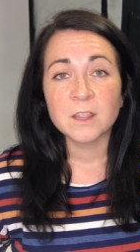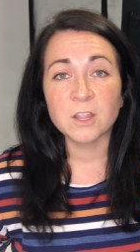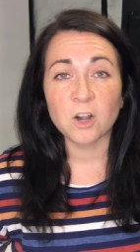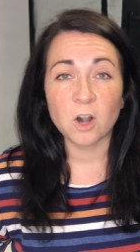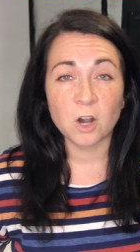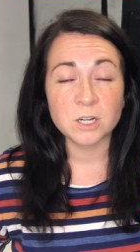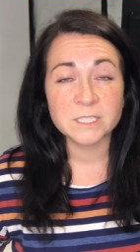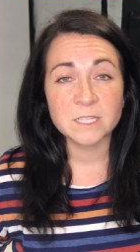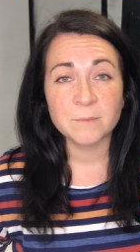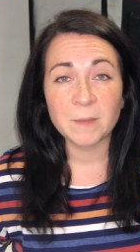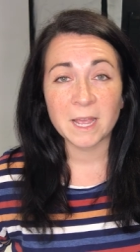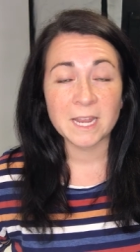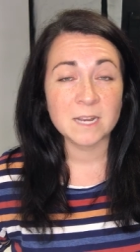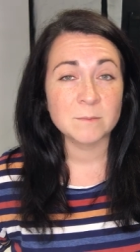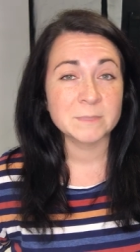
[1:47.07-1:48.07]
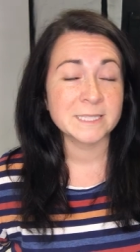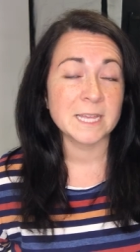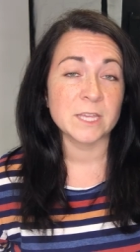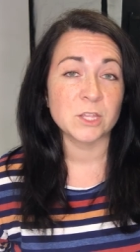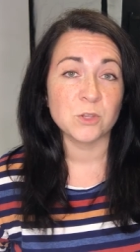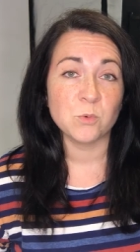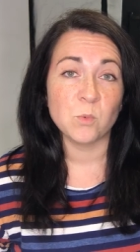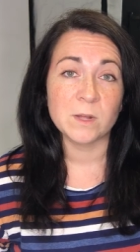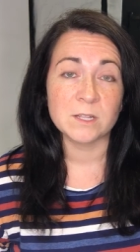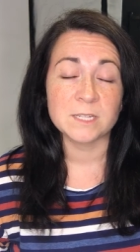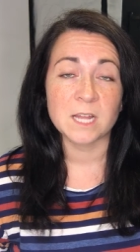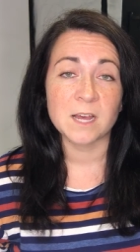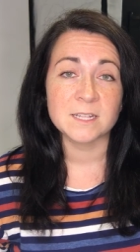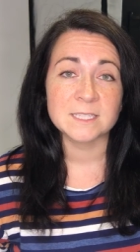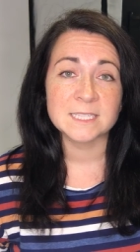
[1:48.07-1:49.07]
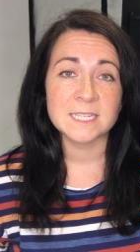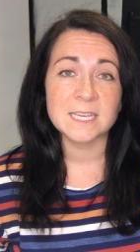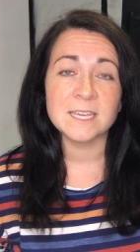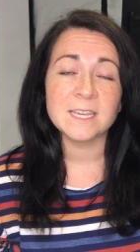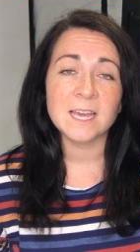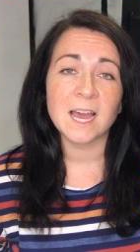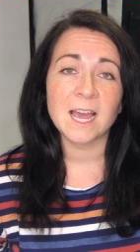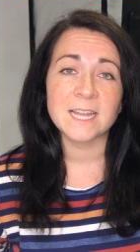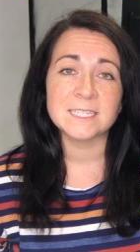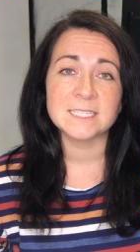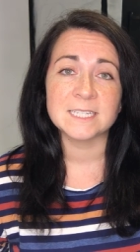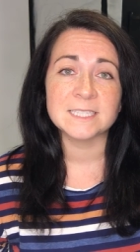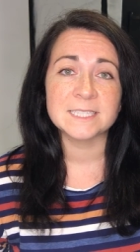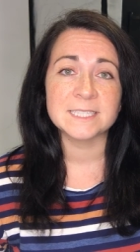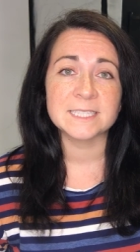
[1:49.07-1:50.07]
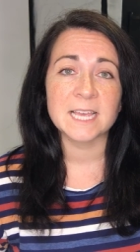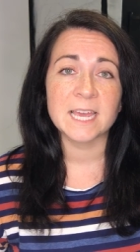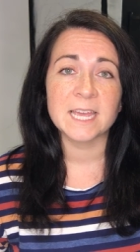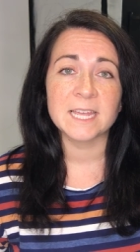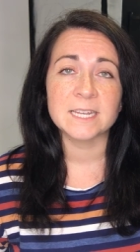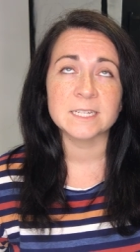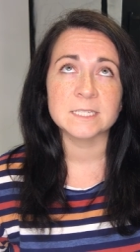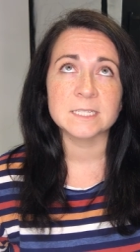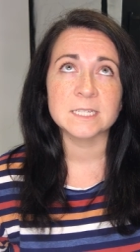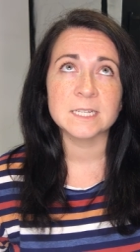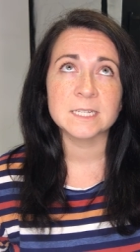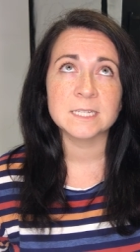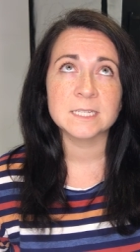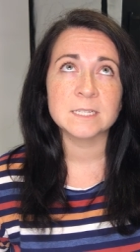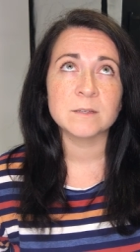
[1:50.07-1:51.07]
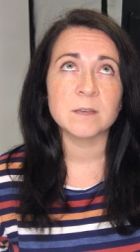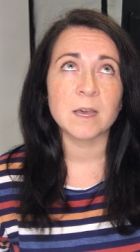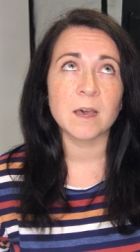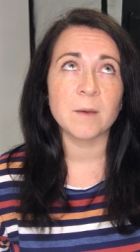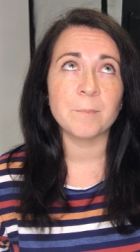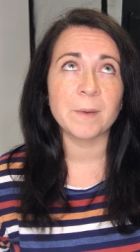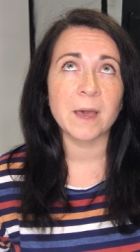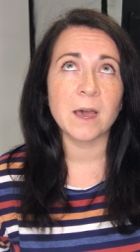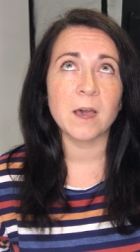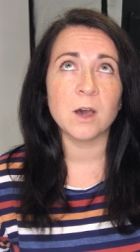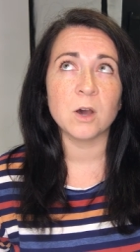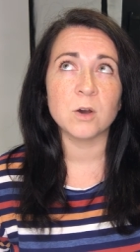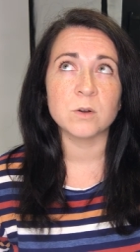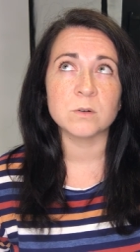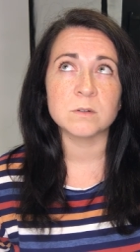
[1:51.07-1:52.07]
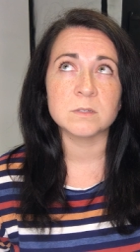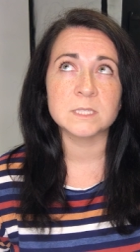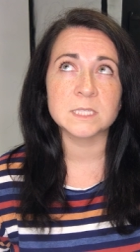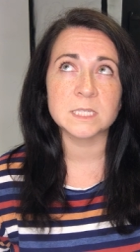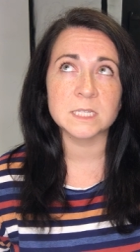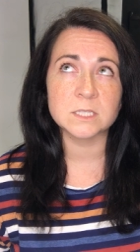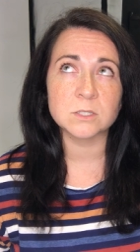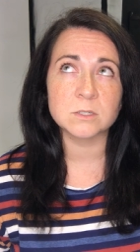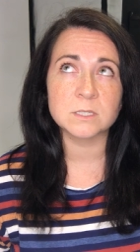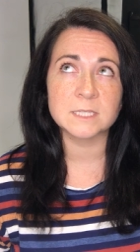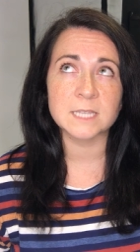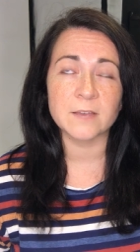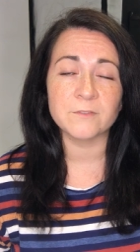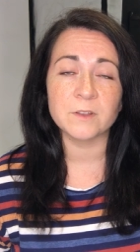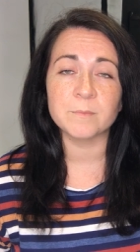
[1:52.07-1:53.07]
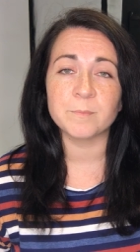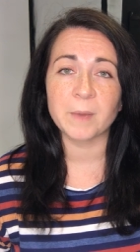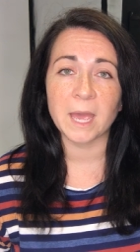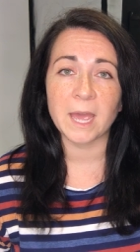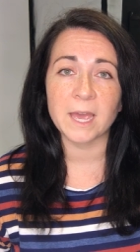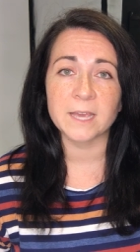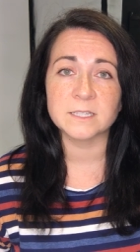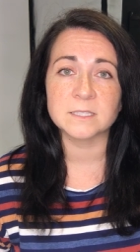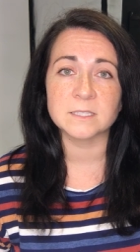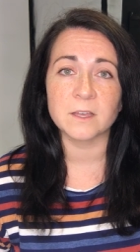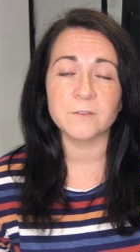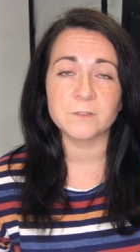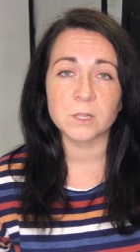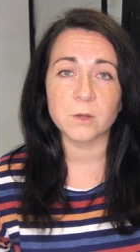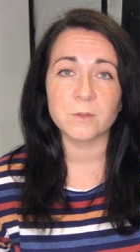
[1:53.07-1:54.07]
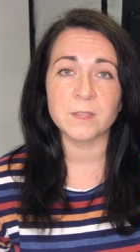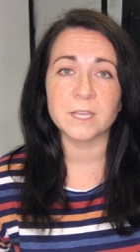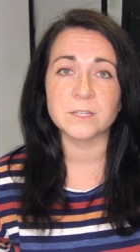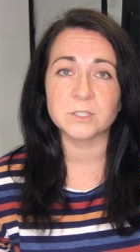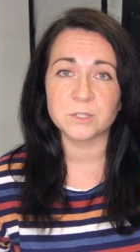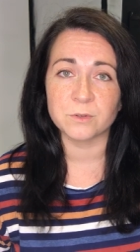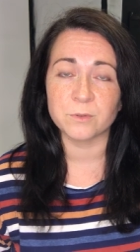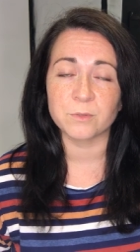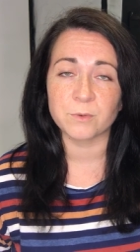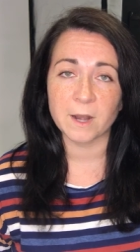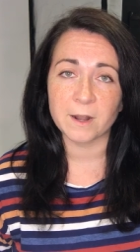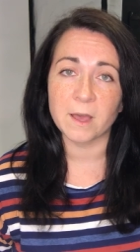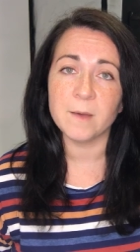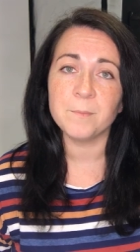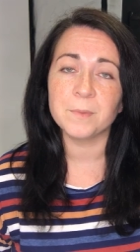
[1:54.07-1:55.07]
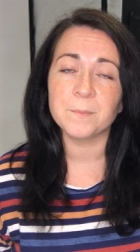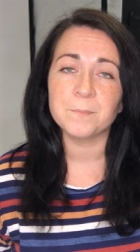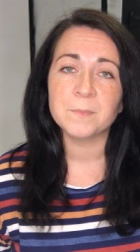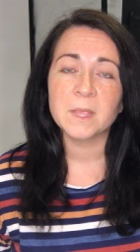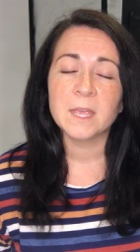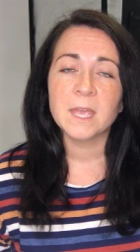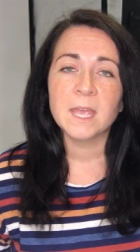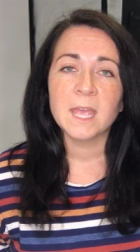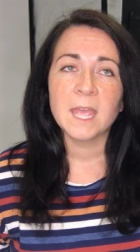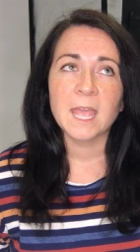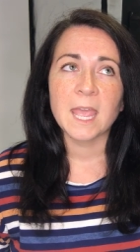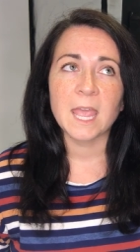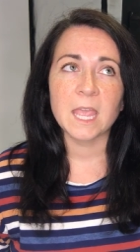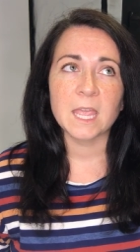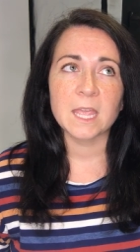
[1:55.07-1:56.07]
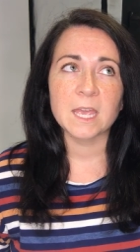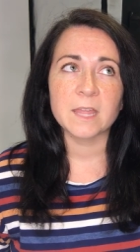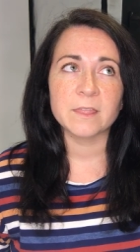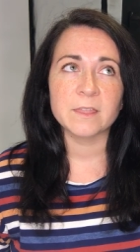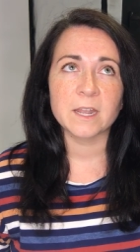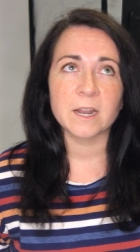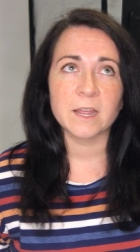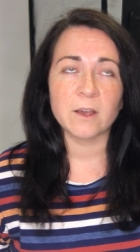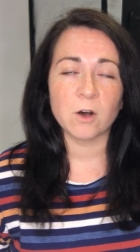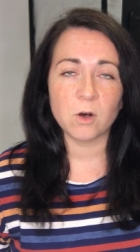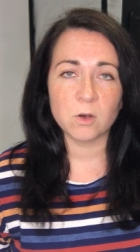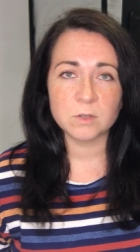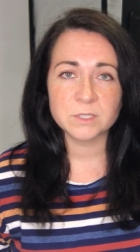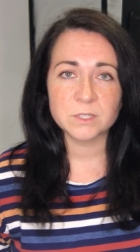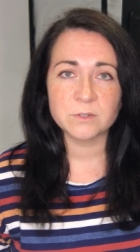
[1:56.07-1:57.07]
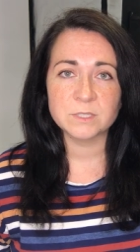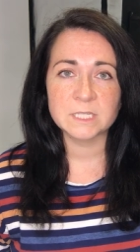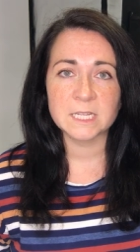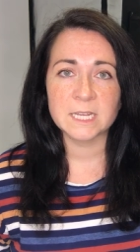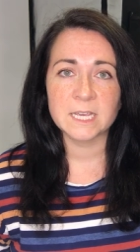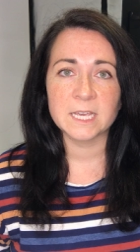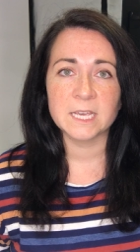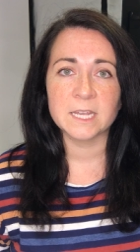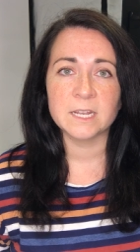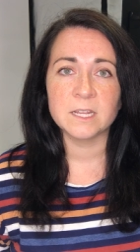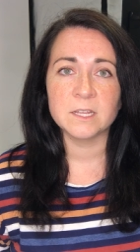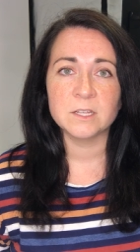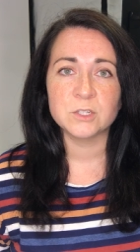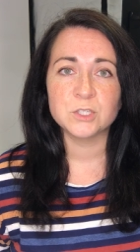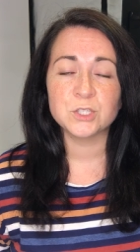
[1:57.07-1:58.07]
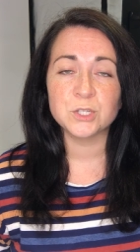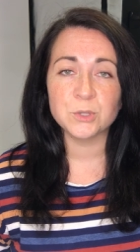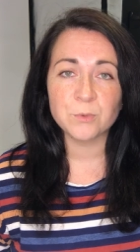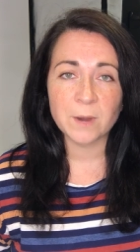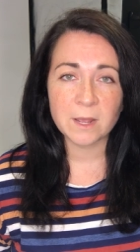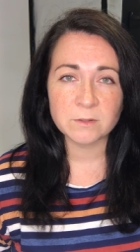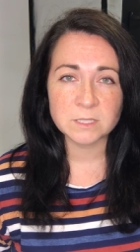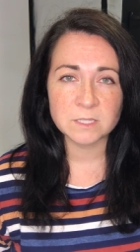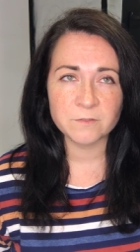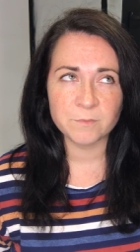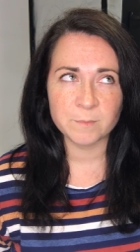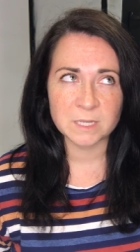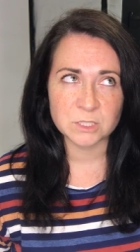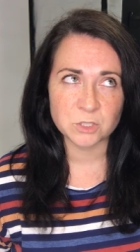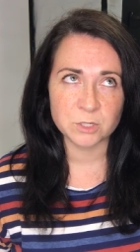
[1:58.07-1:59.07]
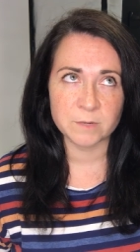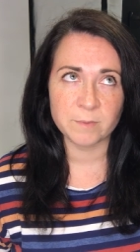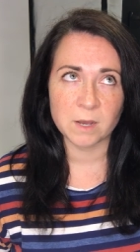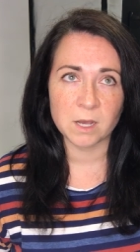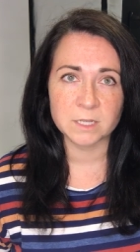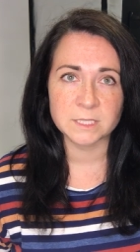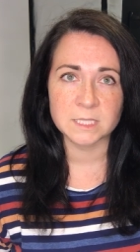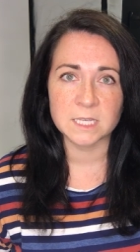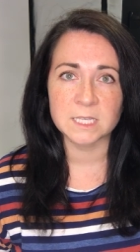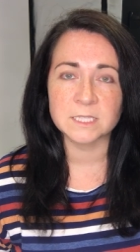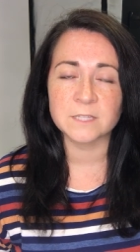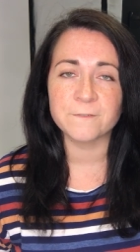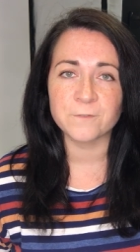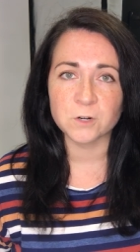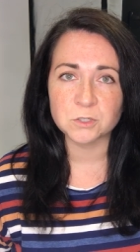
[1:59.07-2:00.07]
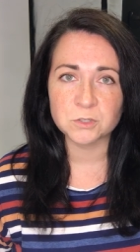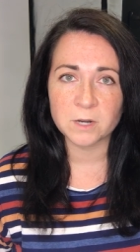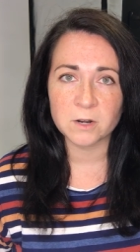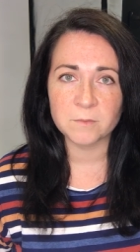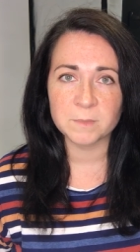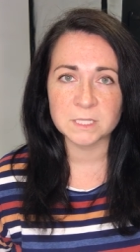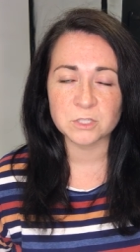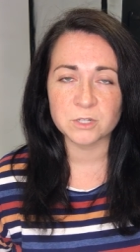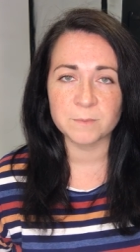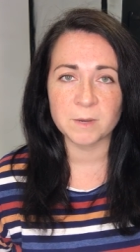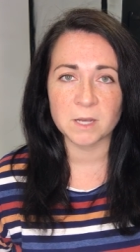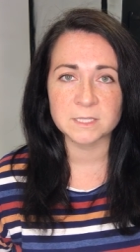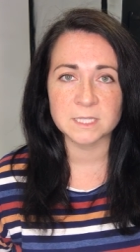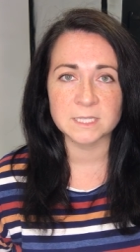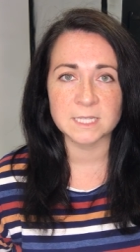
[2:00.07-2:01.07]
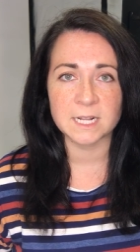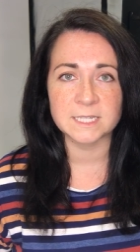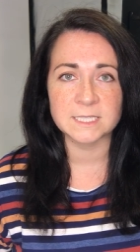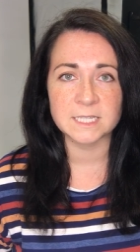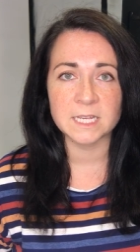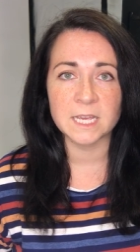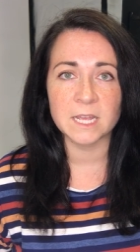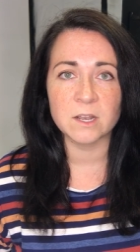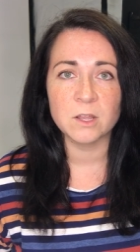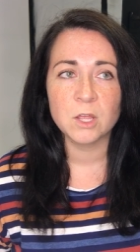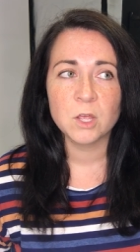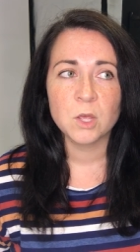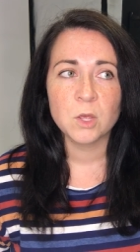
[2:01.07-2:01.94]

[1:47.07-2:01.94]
There are some items that you will not see. I did send about six or seven bags of clothing to thread up, and then I also did two rounds of mystery boxes. The first round of mystery boxes that I did